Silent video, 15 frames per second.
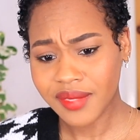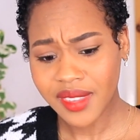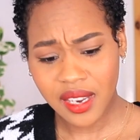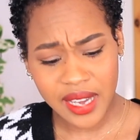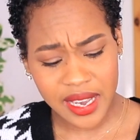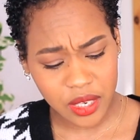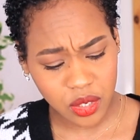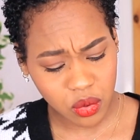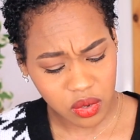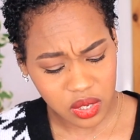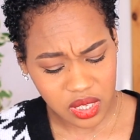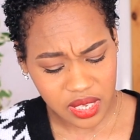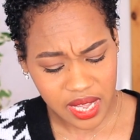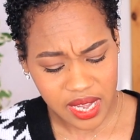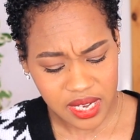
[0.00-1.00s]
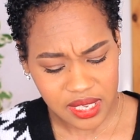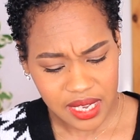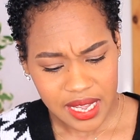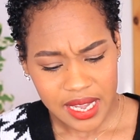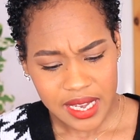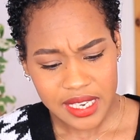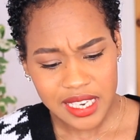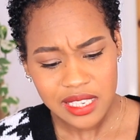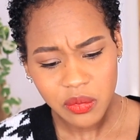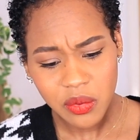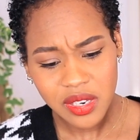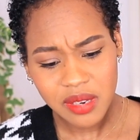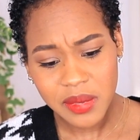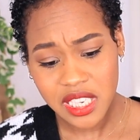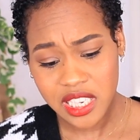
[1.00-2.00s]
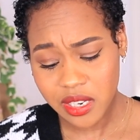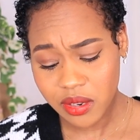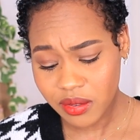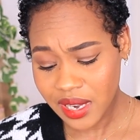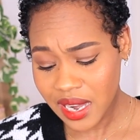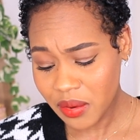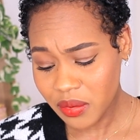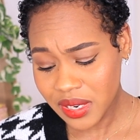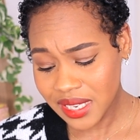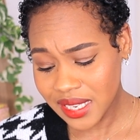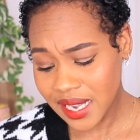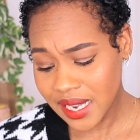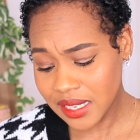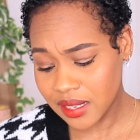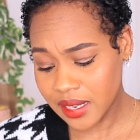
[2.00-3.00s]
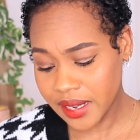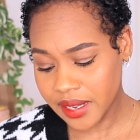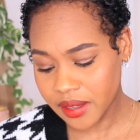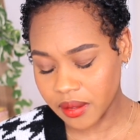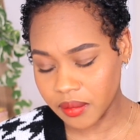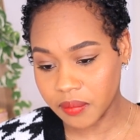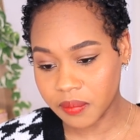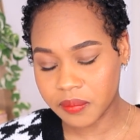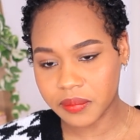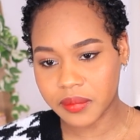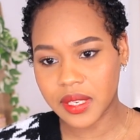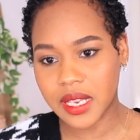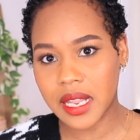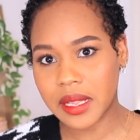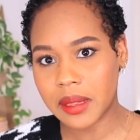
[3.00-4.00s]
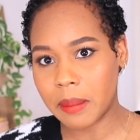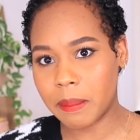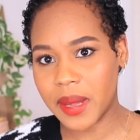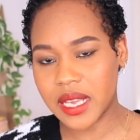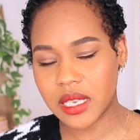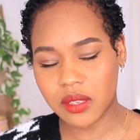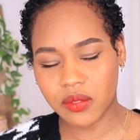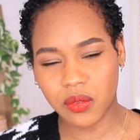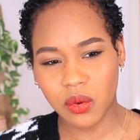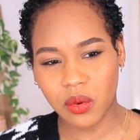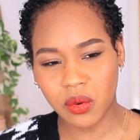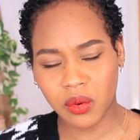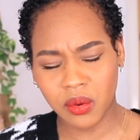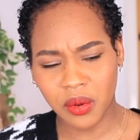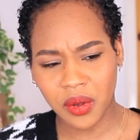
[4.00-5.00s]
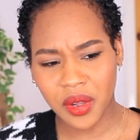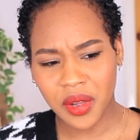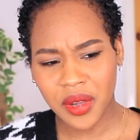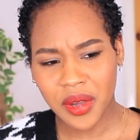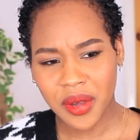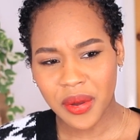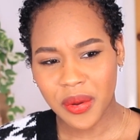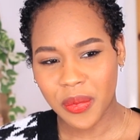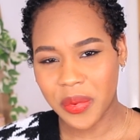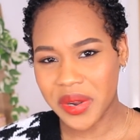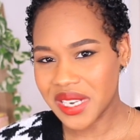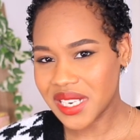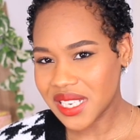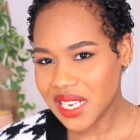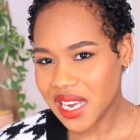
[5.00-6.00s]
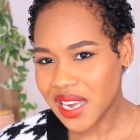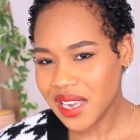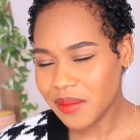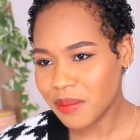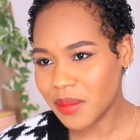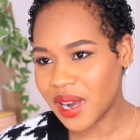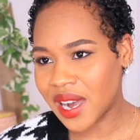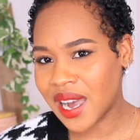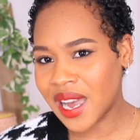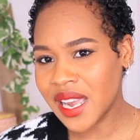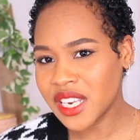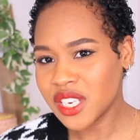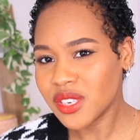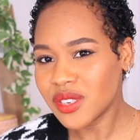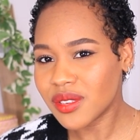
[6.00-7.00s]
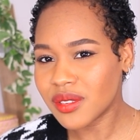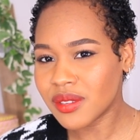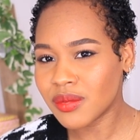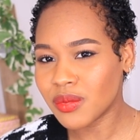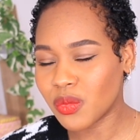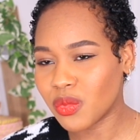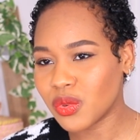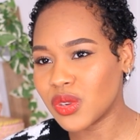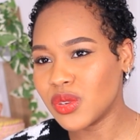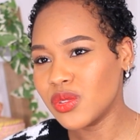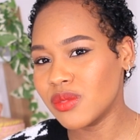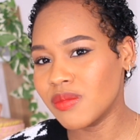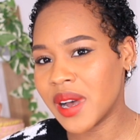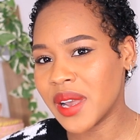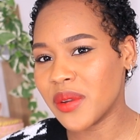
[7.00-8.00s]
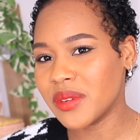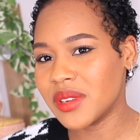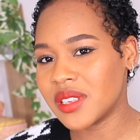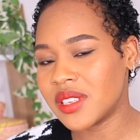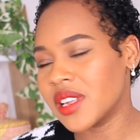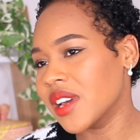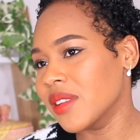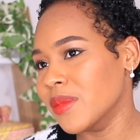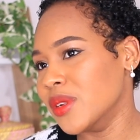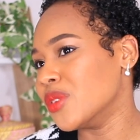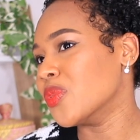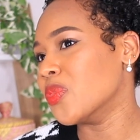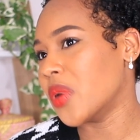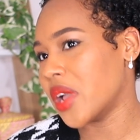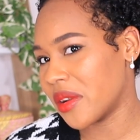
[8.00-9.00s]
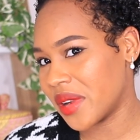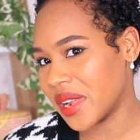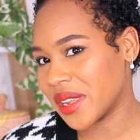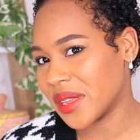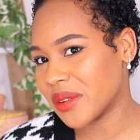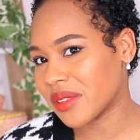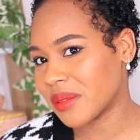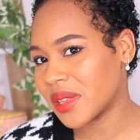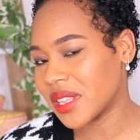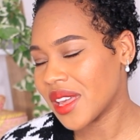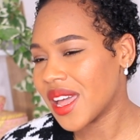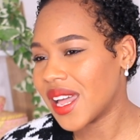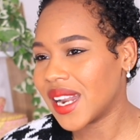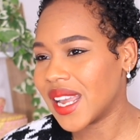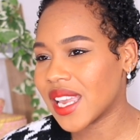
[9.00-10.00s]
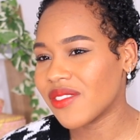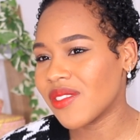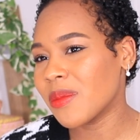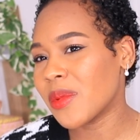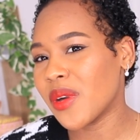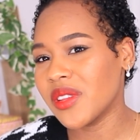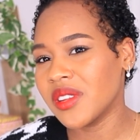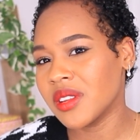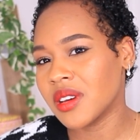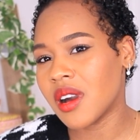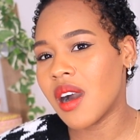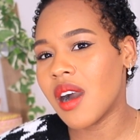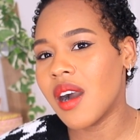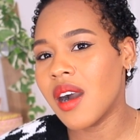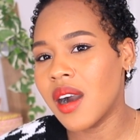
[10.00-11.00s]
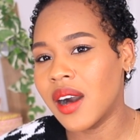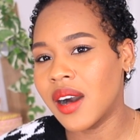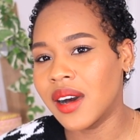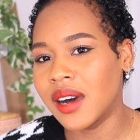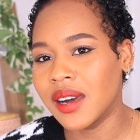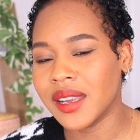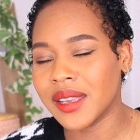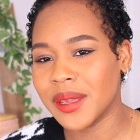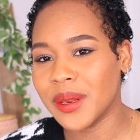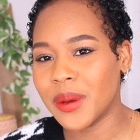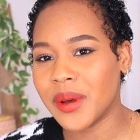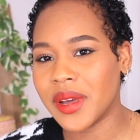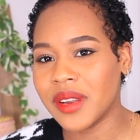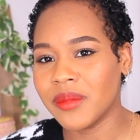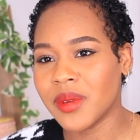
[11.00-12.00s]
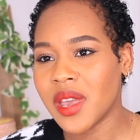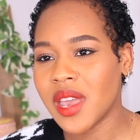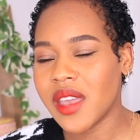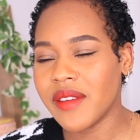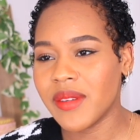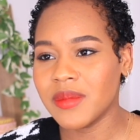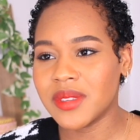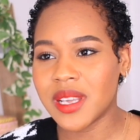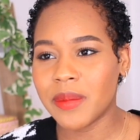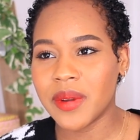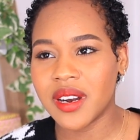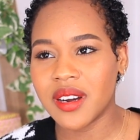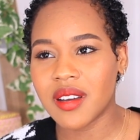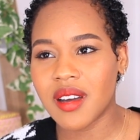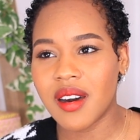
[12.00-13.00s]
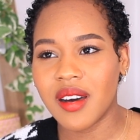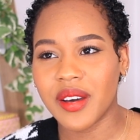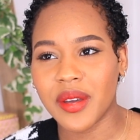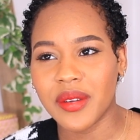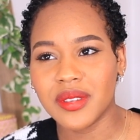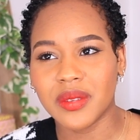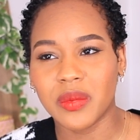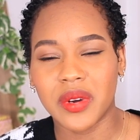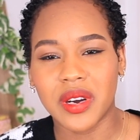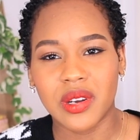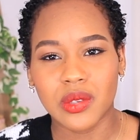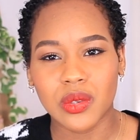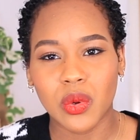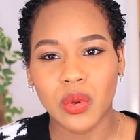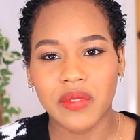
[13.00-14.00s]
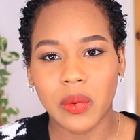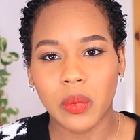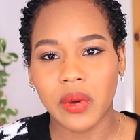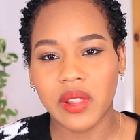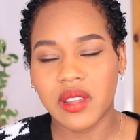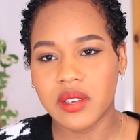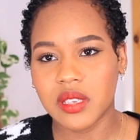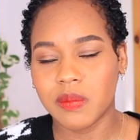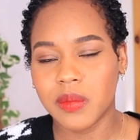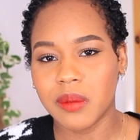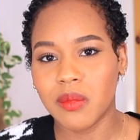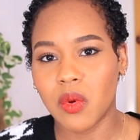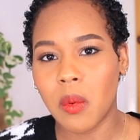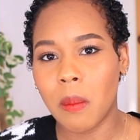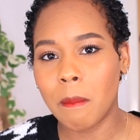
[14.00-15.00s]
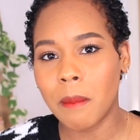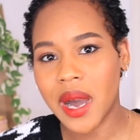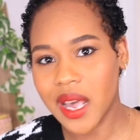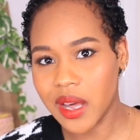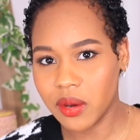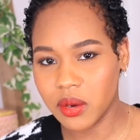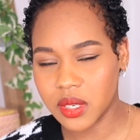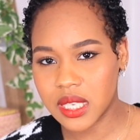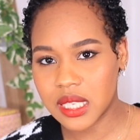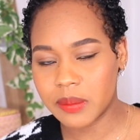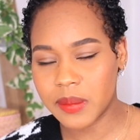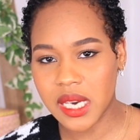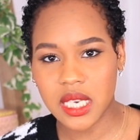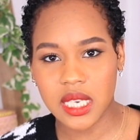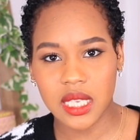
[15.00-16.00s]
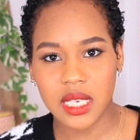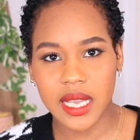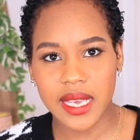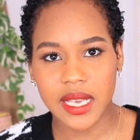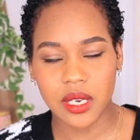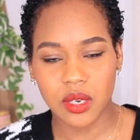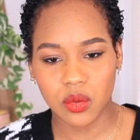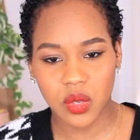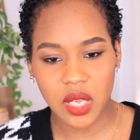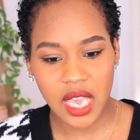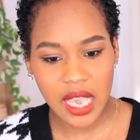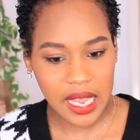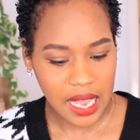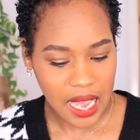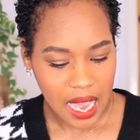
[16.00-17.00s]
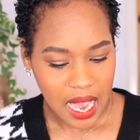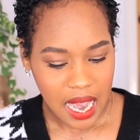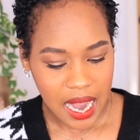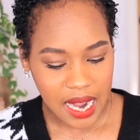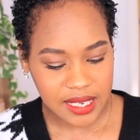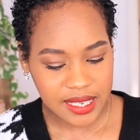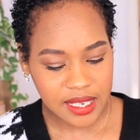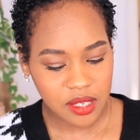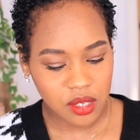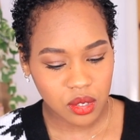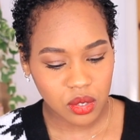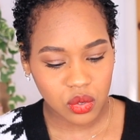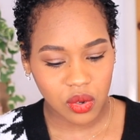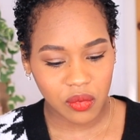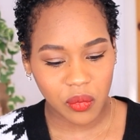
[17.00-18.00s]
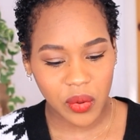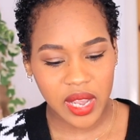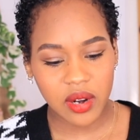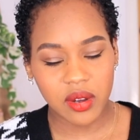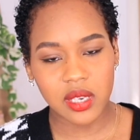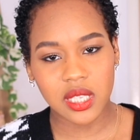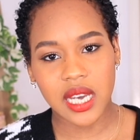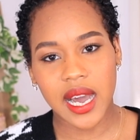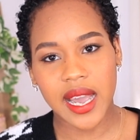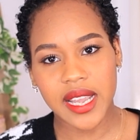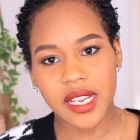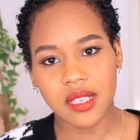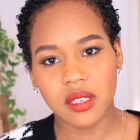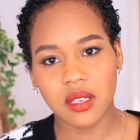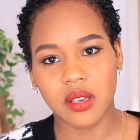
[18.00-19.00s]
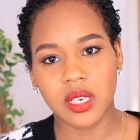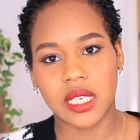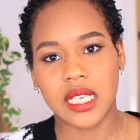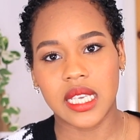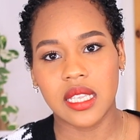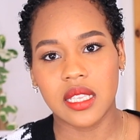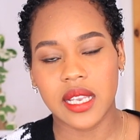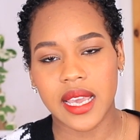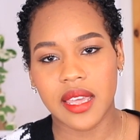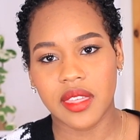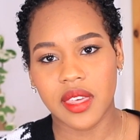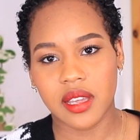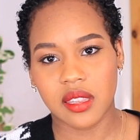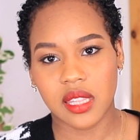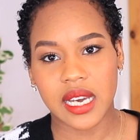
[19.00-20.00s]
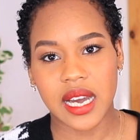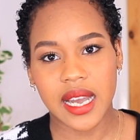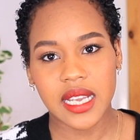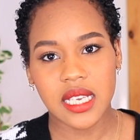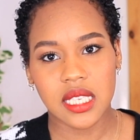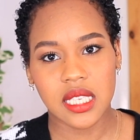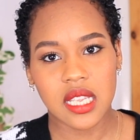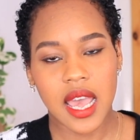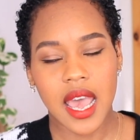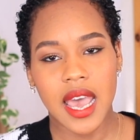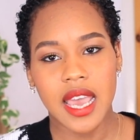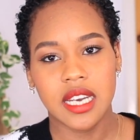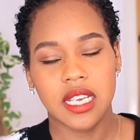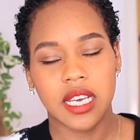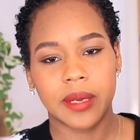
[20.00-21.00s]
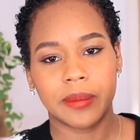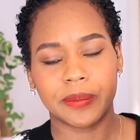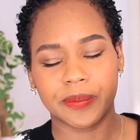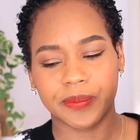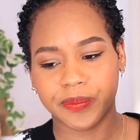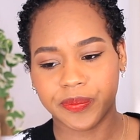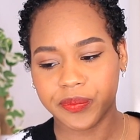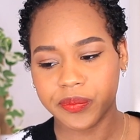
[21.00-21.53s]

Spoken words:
like short skirts. This one, the material, I wouldn't say it's like, like the best for winter time, but I just use my own discernment to wear it, you know what I mean? Like if I'm going in the car, you know, and if I'm stepping out the car going somewhere else, or if the weather is a bit more mild, especially like in the UK, I tend to sort of wear a lot of tights underneath, like thicker tights, and